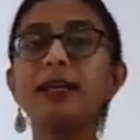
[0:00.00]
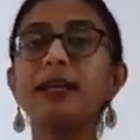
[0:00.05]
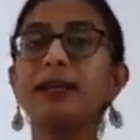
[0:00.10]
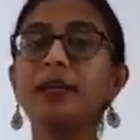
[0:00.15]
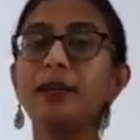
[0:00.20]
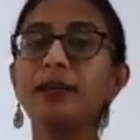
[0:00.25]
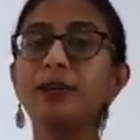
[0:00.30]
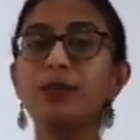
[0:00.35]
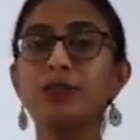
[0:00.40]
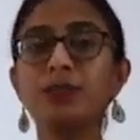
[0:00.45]

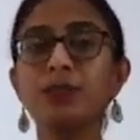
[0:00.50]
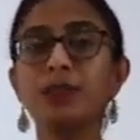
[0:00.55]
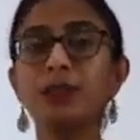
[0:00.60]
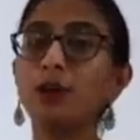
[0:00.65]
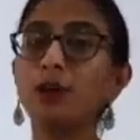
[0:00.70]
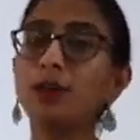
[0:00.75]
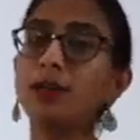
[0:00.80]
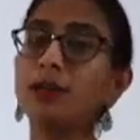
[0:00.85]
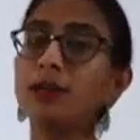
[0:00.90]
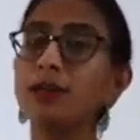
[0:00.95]
use it
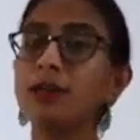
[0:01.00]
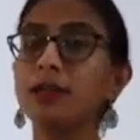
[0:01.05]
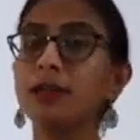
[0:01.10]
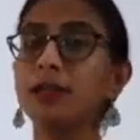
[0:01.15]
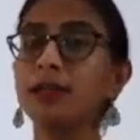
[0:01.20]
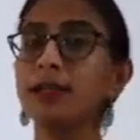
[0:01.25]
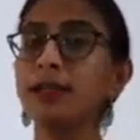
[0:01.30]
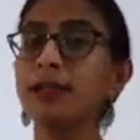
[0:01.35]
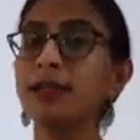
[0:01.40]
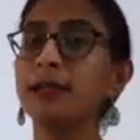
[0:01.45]
on
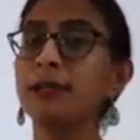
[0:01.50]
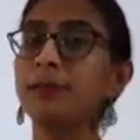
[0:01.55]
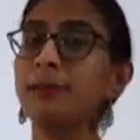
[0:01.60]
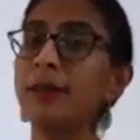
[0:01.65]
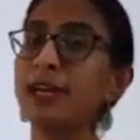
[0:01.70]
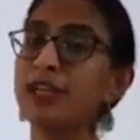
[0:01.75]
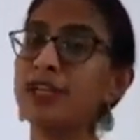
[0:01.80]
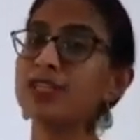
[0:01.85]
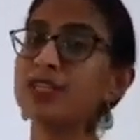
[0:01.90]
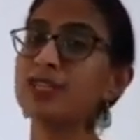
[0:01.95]

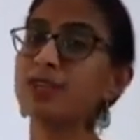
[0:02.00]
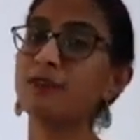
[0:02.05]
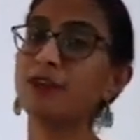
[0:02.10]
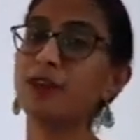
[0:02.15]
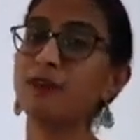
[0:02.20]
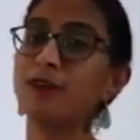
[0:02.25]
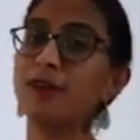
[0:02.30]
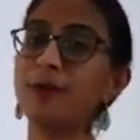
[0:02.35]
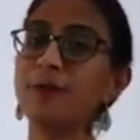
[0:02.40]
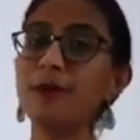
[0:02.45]
patients suffering
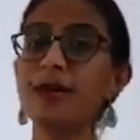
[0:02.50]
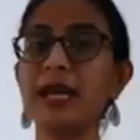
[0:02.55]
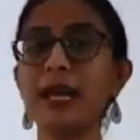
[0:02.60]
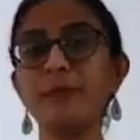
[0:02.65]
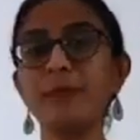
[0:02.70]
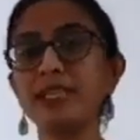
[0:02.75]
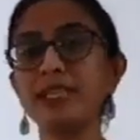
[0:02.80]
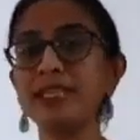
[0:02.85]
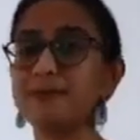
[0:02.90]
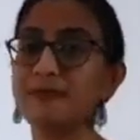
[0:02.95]
from
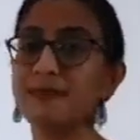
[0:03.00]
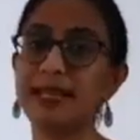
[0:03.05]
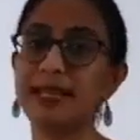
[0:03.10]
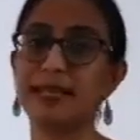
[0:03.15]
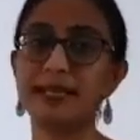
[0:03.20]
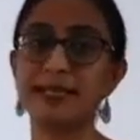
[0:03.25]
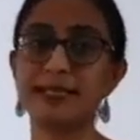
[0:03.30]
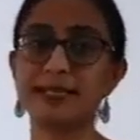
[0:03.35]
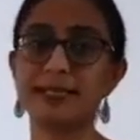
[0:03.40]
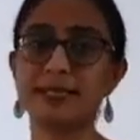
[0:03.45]
diabetes
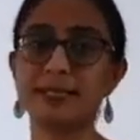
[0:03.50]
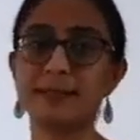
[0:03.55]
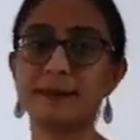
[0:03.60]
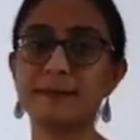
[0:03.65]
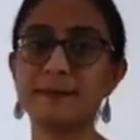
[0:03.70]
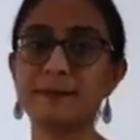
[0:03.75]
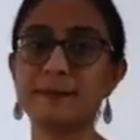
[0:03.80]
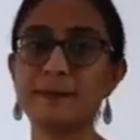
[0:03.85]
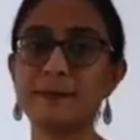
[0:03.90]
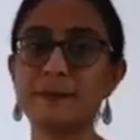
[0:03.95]
mellitus.
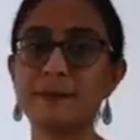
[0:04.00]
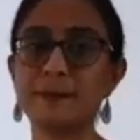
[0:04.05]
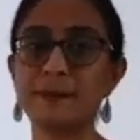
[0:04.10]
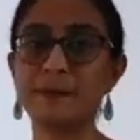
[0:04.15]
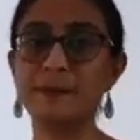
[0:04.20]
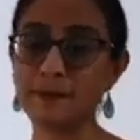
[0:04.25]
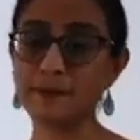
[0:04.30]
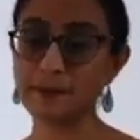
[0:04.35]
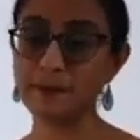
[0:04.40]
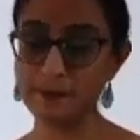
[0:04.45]

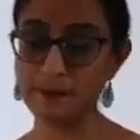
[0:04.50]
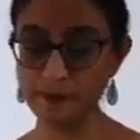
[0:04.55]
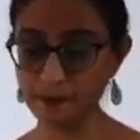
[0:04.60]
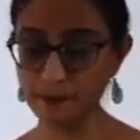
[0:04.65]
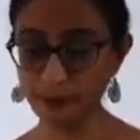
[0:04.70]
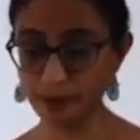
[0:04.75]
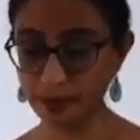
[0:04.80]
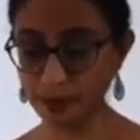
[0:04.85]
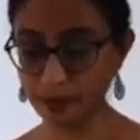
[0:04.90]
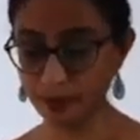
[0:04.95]

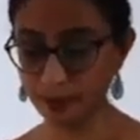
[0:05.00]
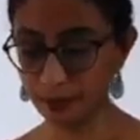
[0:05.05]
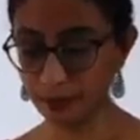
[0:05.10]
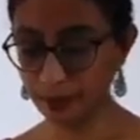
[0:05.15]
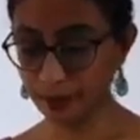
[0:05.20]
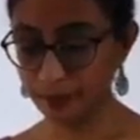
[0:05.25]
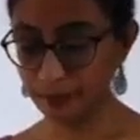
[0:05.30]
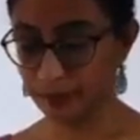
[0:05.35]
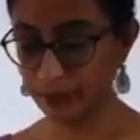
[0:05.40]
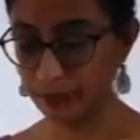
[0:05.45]

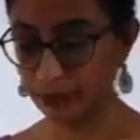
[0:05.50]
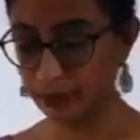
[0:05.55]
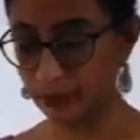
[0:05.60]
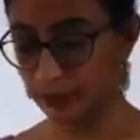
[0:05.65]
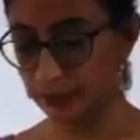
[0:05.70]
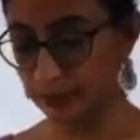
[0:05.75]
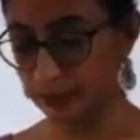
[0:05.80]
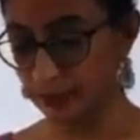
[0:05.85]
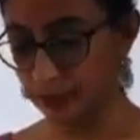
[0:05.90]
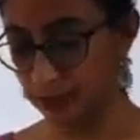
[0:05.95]
Okay.
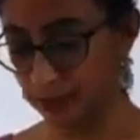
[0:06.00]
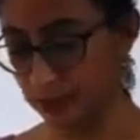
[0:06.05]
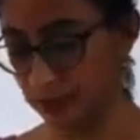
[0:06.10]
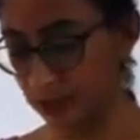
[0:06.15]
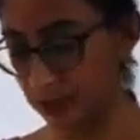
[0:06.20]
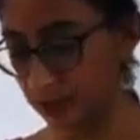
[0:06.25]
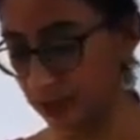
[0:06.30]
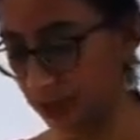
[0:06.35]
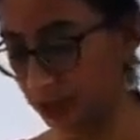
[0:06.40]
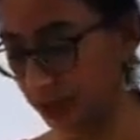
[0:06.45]

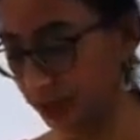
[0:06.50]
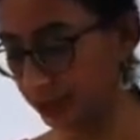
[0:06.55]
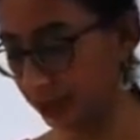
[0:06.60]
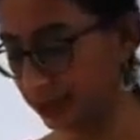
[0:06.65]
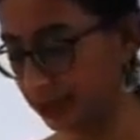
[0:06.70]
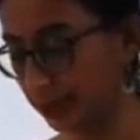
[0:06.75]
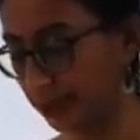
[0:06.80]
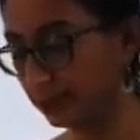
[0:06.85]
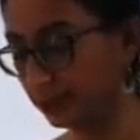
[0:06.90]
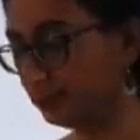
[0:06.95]
So these
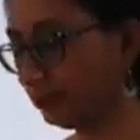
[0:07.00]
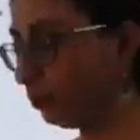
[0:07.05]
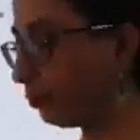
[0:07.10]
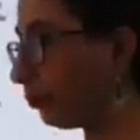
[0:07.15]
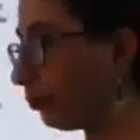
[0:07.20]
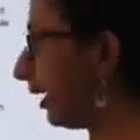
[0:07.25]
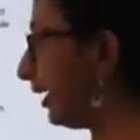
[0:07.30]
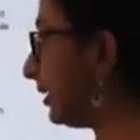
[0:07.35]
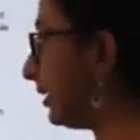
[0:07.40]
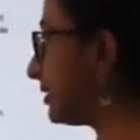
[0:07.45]
are the
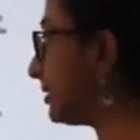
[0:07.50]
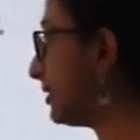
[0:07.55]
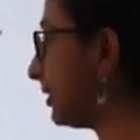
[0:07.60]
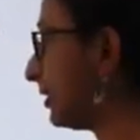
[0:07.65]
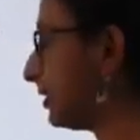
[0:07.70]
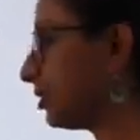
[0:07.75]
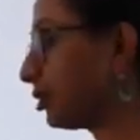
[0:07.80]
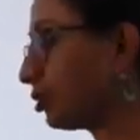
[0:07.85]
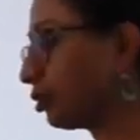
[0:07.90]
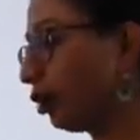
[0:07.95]
various
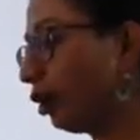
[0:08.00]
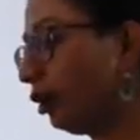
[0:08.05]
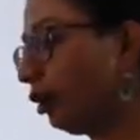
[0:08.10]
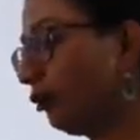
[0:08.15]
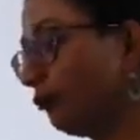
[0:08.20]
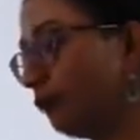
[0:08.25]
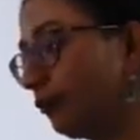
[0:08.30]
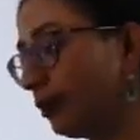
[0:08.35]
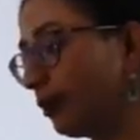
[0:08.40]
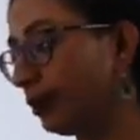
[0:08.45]
stages
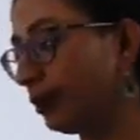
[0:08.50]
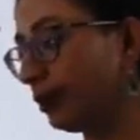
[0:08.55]
of